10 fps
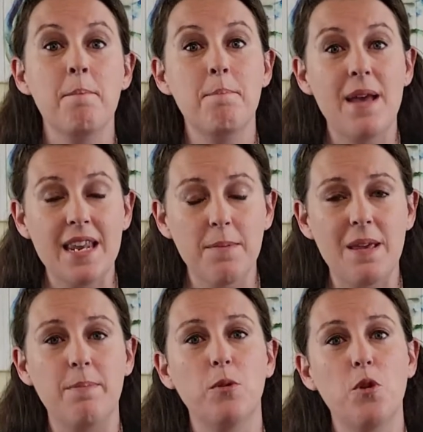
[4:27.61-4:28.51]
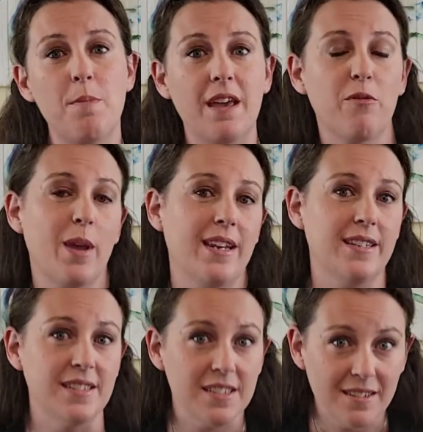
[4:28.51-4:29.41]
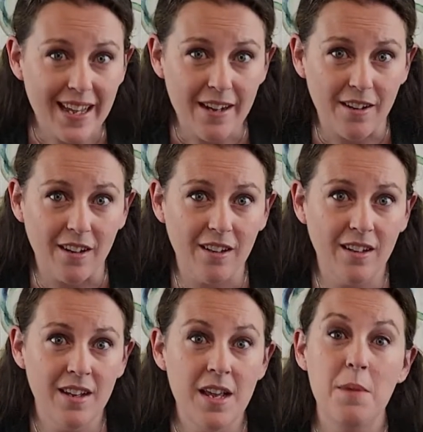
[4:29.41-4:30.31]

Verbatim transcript: Many people who may have waited until later.